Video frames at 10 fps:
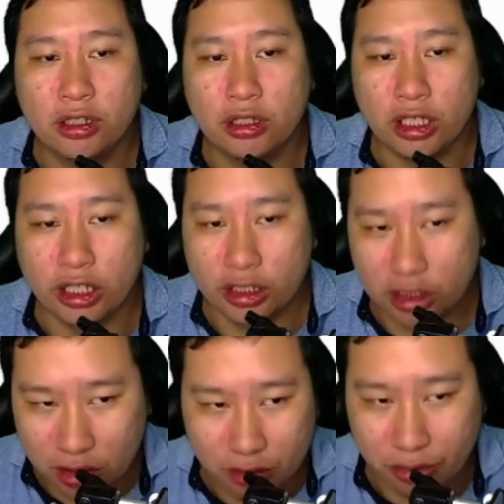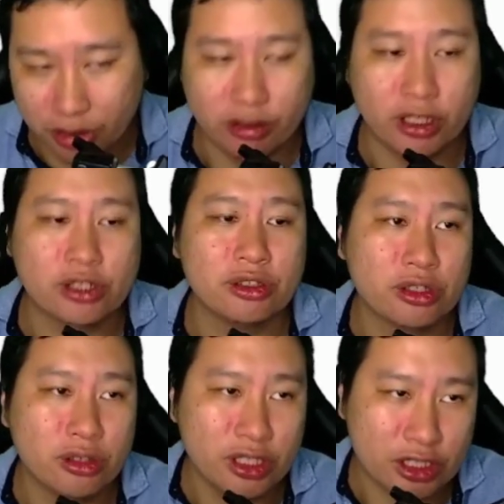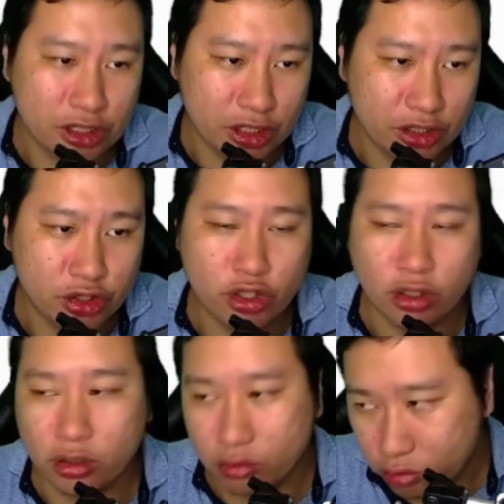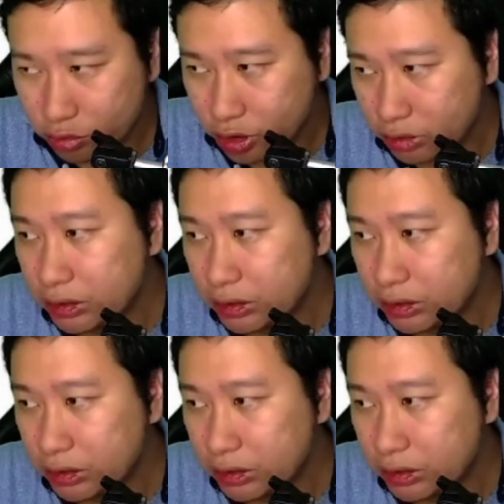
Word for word: a keyword right so it's going to search on google